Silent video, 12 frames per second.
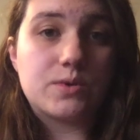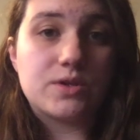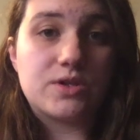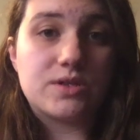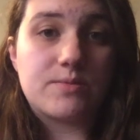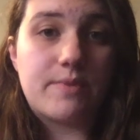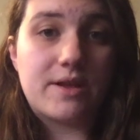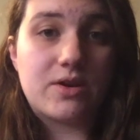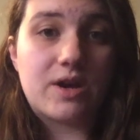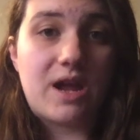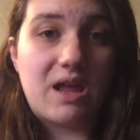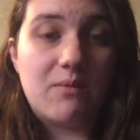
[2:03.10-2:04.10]
were just
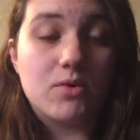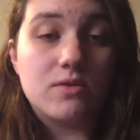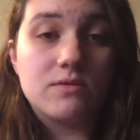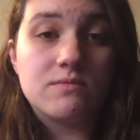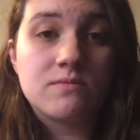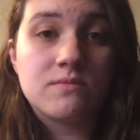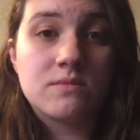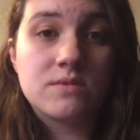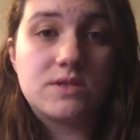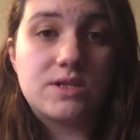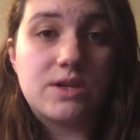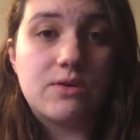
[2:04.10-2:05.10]
better able
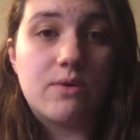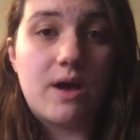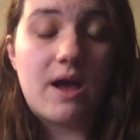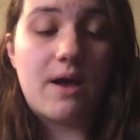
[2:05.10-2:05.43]
to